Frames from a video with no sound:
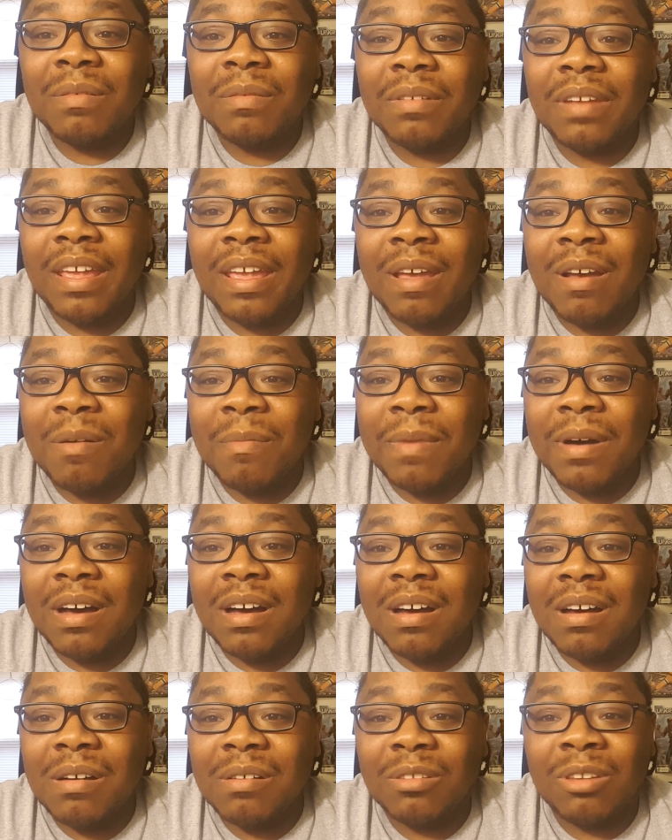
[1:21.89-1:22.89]

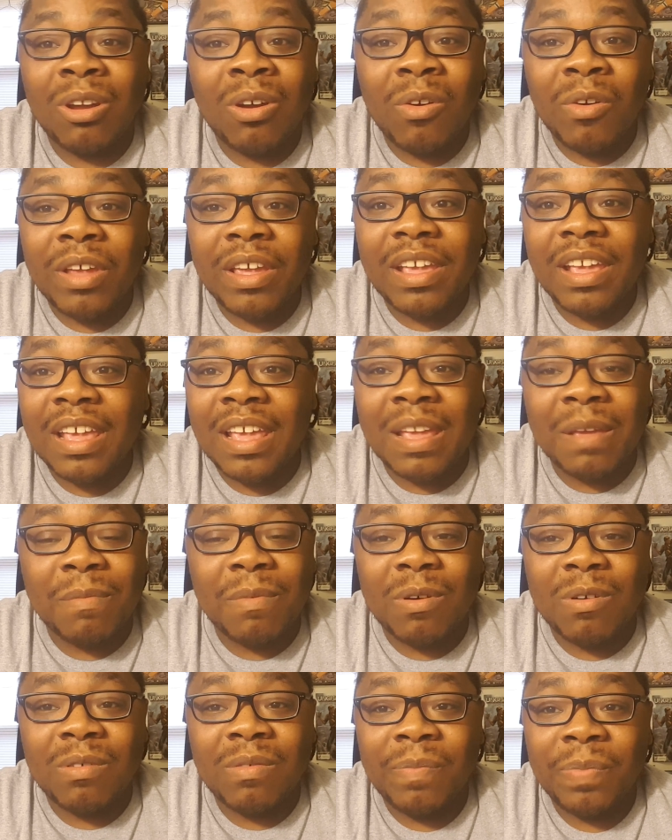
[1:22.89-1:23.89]
Damn, turning
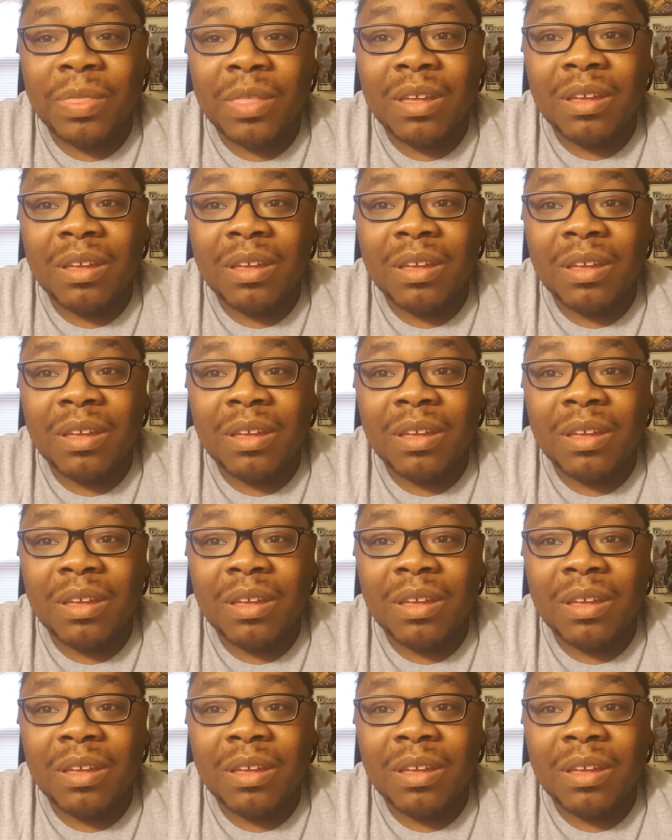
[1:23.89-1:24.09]
evil.